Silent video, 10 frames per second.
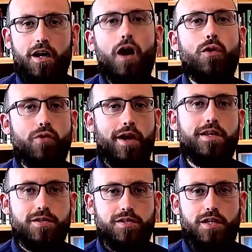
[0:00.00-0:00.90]
A
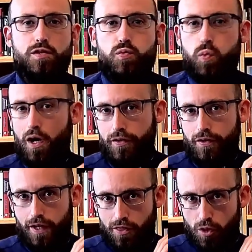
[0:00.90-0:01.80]
race is won
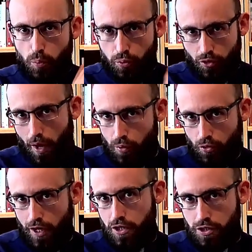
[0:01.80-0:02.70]
in the
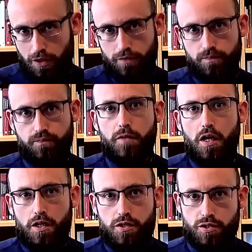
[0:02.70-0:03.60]
preparation
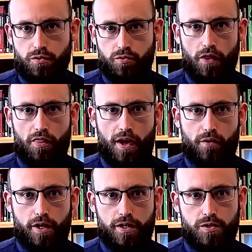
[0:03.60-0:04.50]
to run that
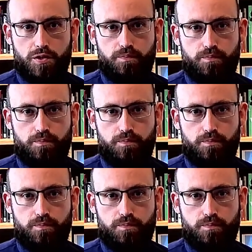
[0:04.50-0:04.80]
race.